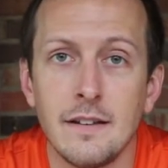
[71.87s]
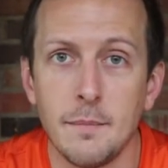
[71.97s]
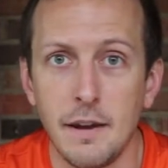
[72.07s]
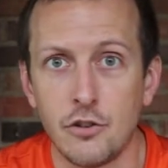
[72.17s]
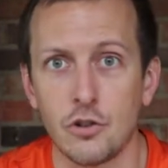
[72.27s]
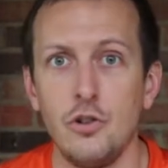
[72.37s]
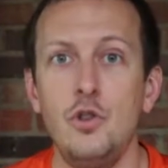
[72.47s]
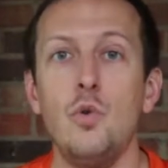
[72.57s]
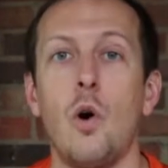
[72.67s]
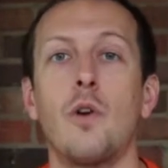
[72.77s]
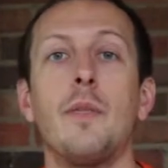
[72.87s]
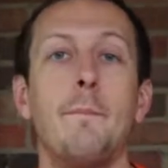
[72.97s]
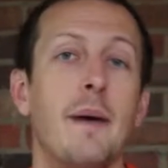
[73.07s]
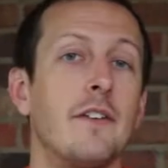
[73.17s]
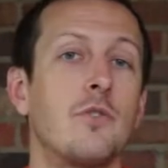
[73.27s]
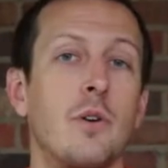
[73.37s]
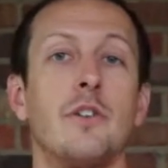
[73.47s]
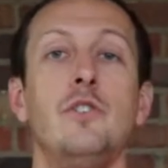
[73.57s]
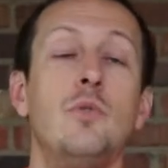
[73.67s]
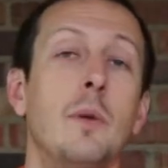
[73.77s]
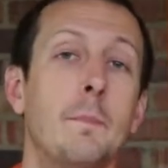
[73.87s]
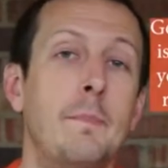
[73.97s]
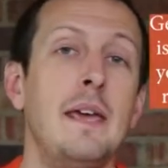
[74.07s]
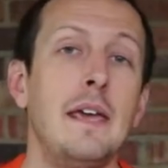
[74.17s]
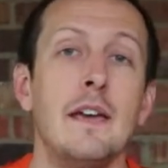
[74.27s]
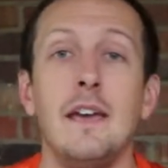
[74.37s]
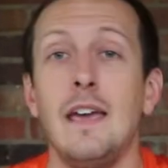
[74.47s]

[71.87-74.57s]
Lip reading: to make sure you are the best runner you can be.